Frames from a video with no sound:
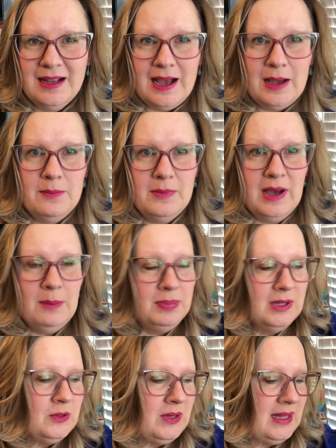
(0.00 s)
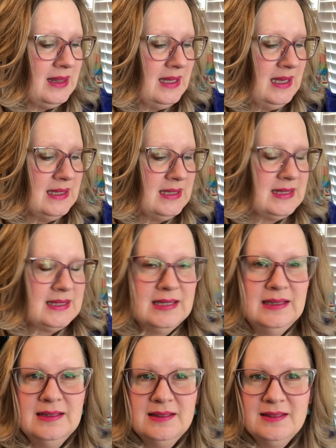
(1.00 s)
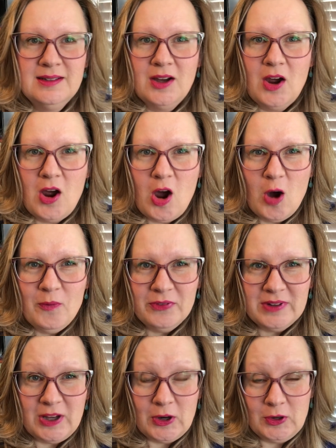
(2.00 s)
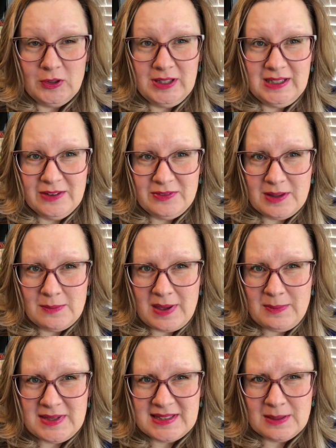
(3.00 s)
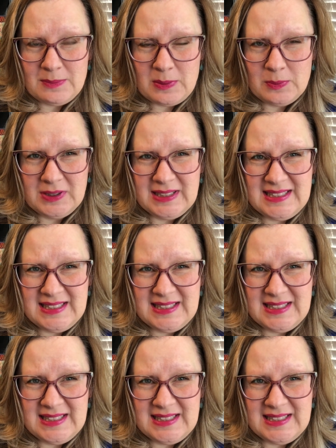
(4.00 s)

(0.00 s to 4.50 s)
I'm uploading this hopefully early enough that maybe some people can